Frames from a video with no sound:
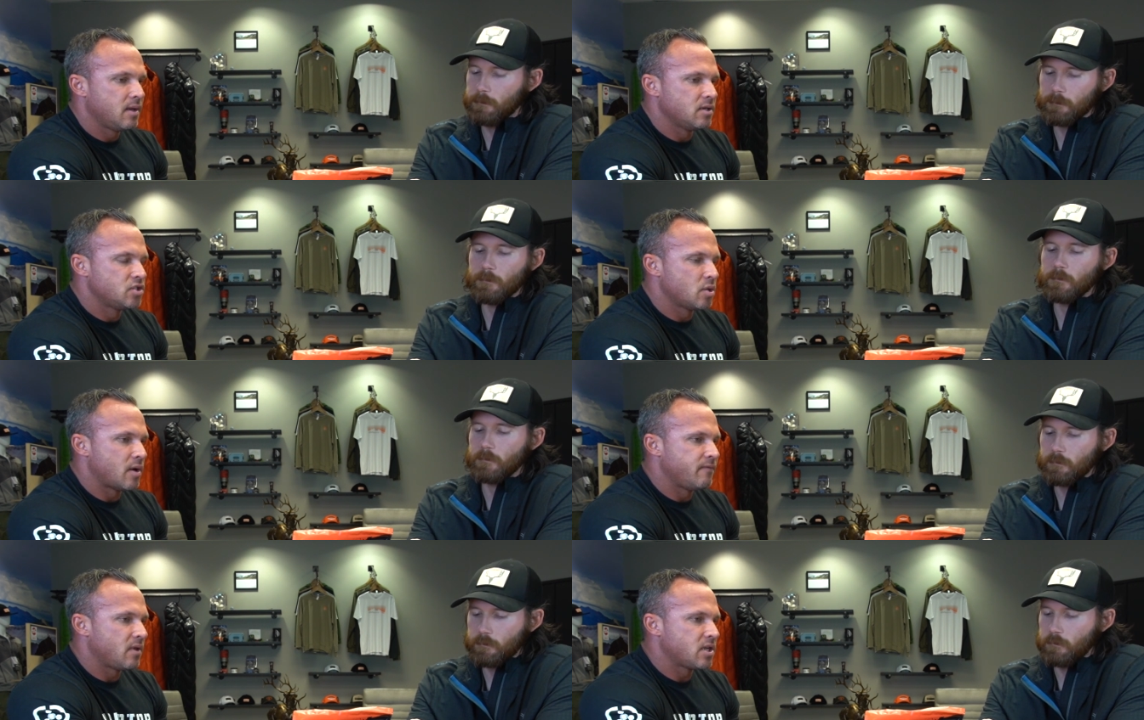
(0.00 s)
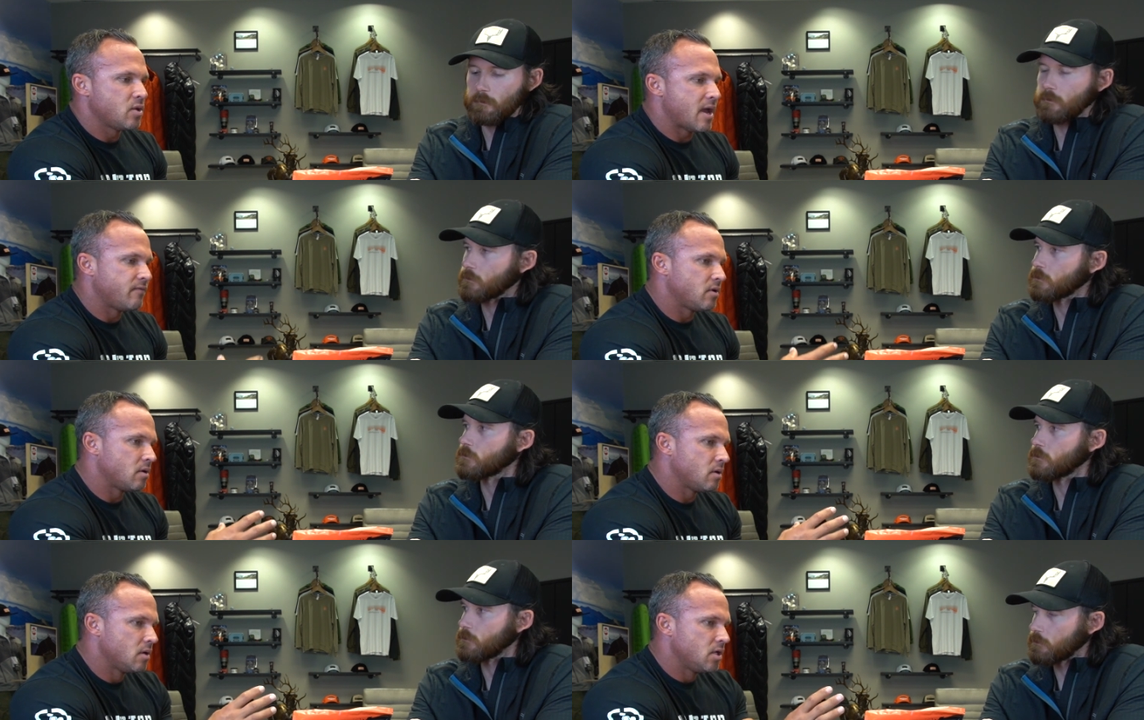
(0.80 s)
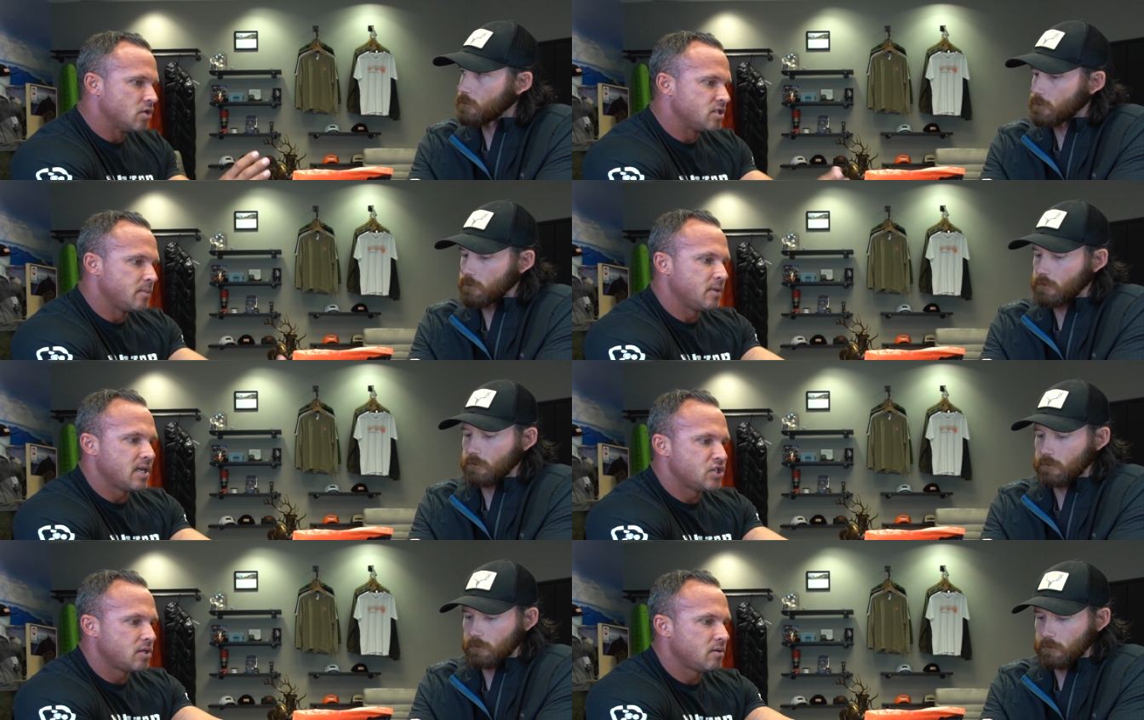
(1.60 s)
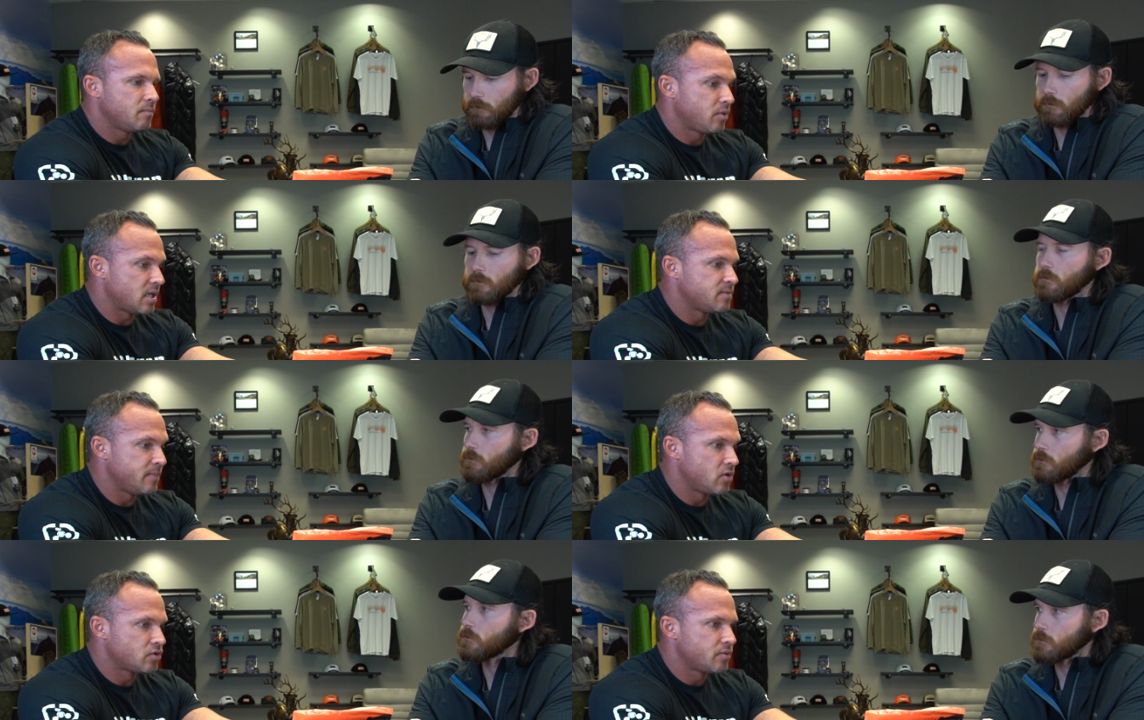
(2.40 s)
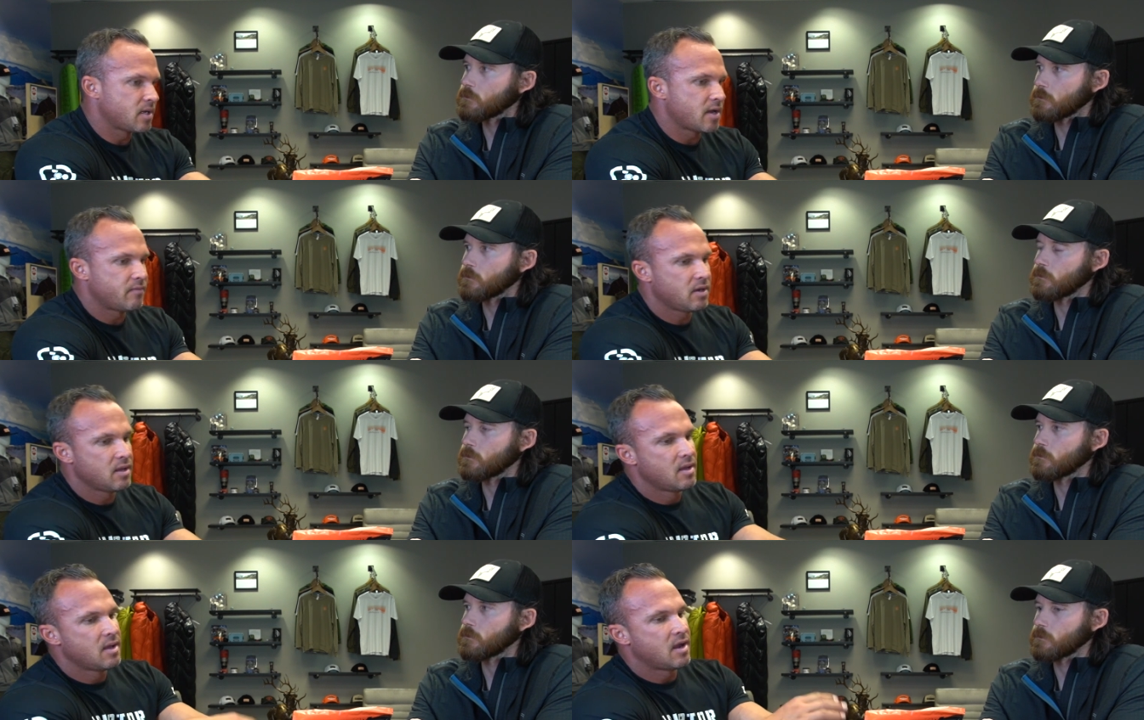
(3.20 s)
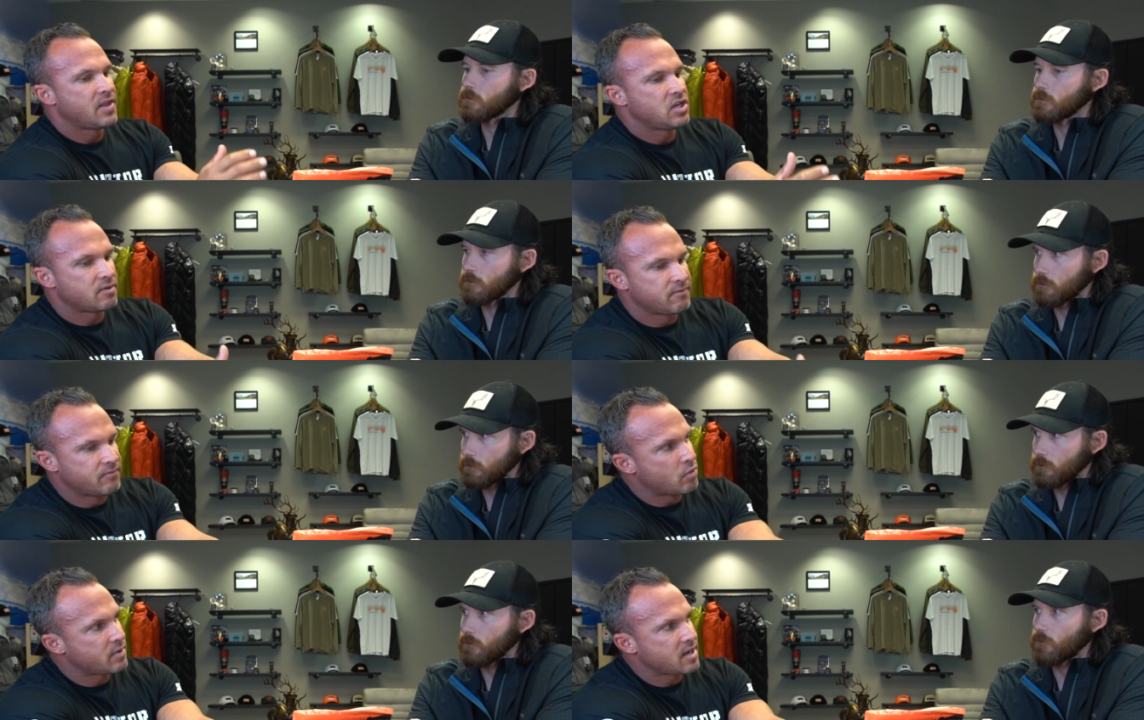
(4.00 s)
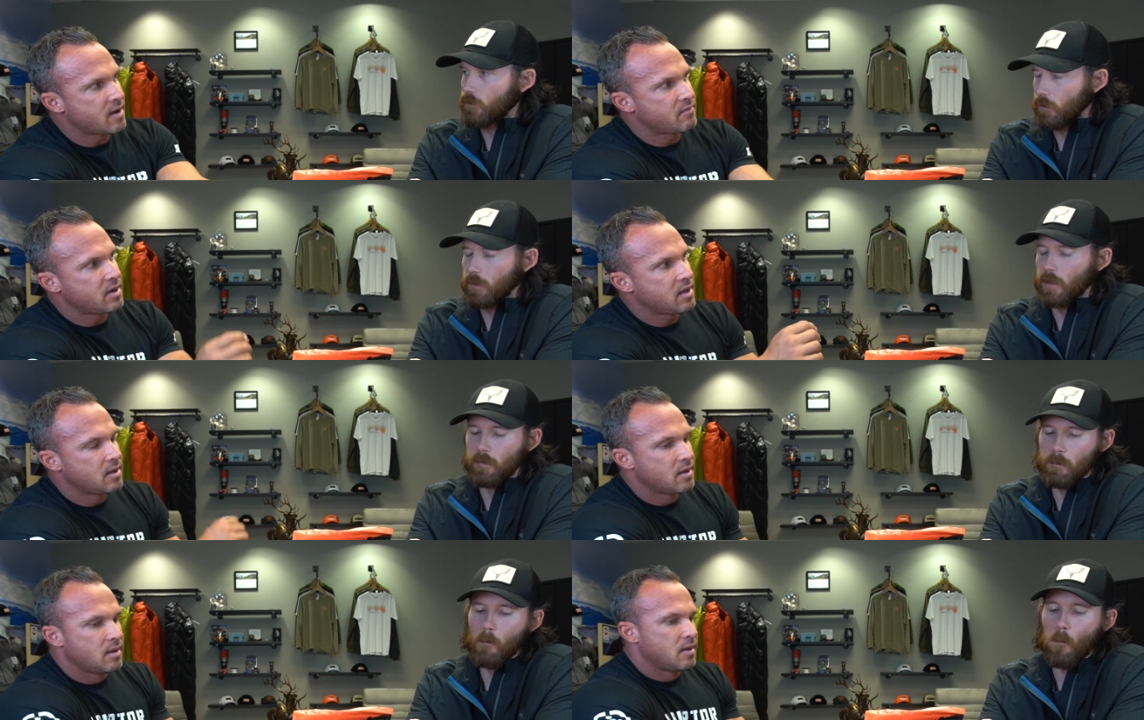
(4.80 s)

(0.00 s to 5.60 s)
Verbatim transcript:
Speaker 1: And so I feel like you have your your stimulation plus minerals and recovery, and then your full recovery. recovery.